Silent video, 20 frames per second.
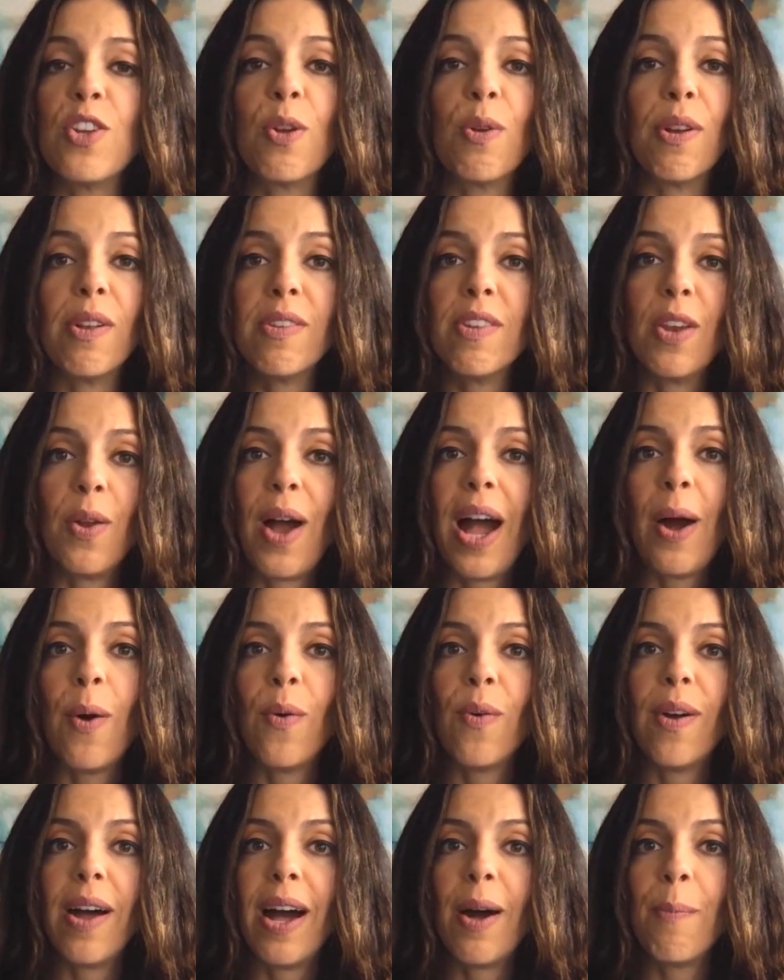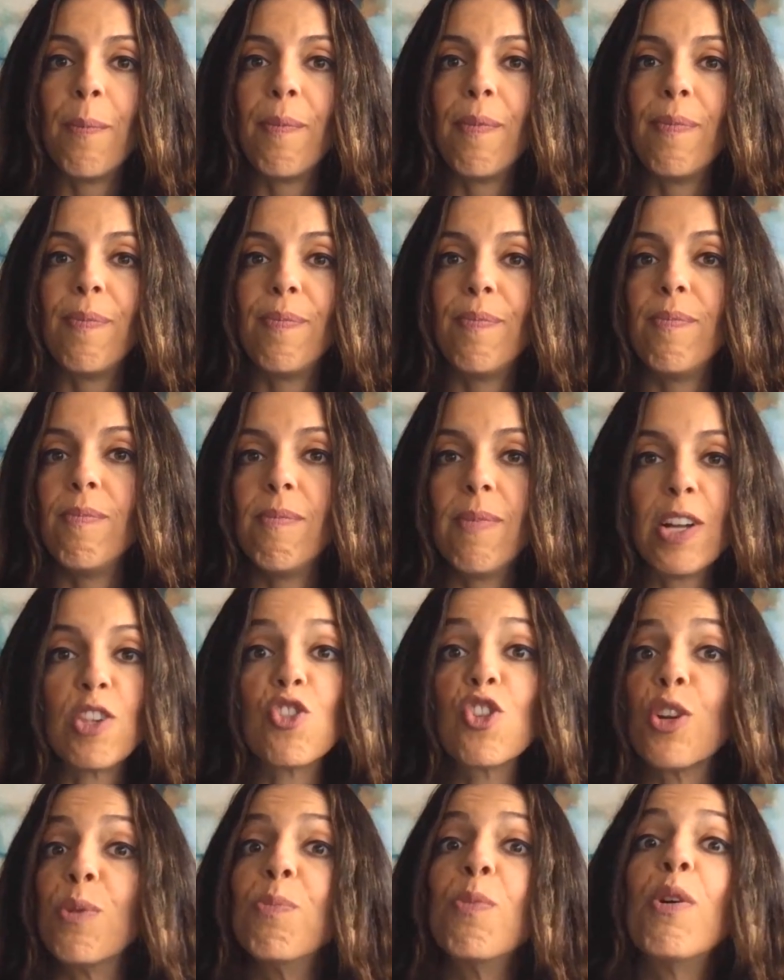when you're, you know, how
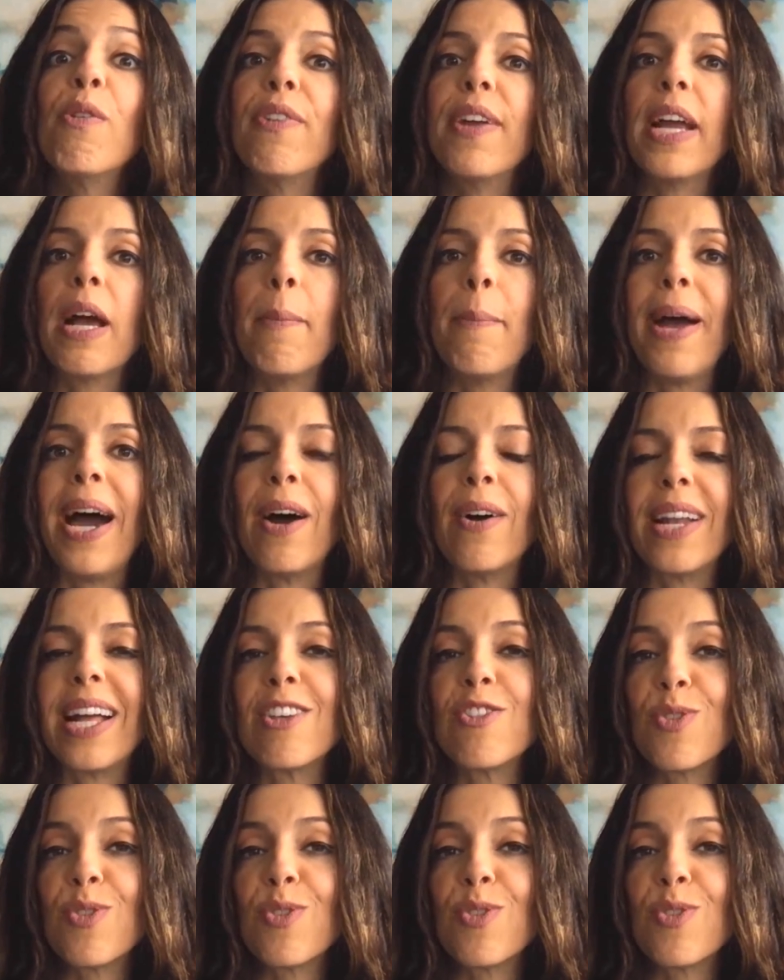much you're moving about.